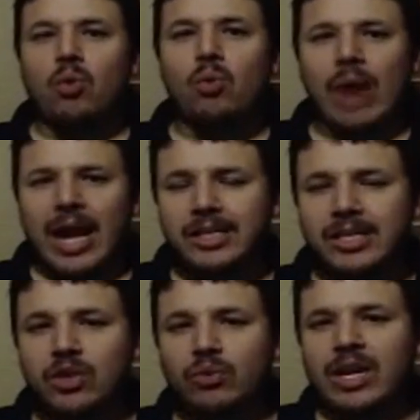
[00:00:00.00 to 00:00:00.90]

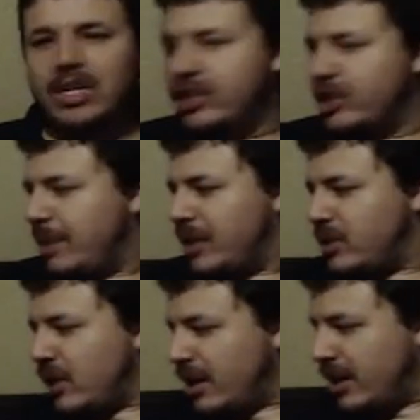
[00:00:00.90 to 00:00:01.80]
weighted the regions
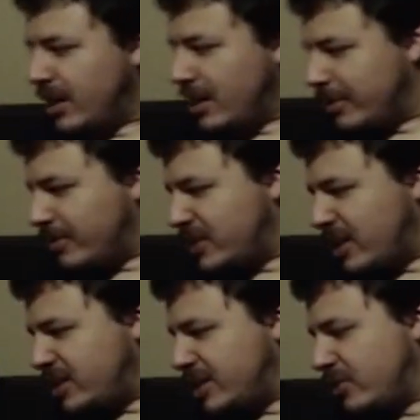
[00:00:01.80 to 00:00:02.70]
based on the number of
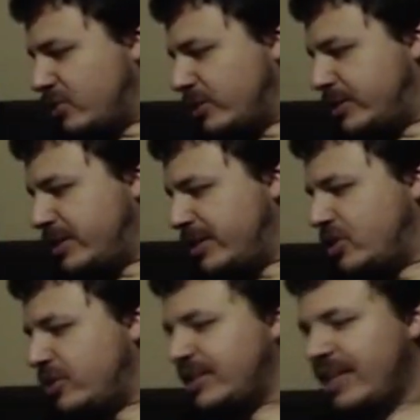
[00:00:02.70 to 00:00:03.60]
states, territories, and
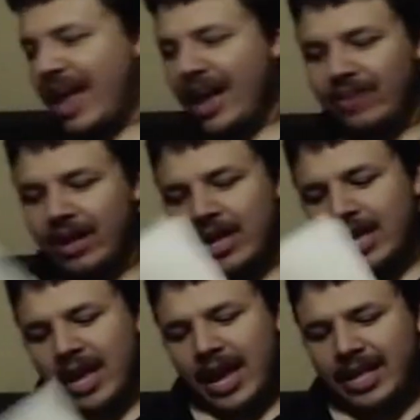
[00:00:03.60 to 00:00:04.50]
districts they have,
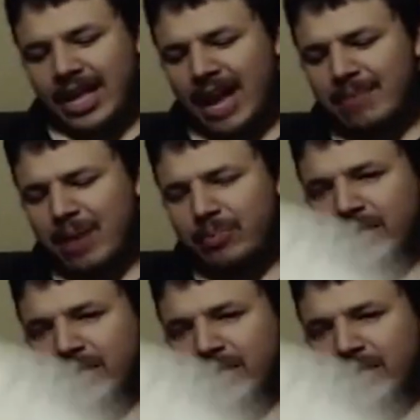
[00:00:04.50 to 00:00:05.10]
and came up with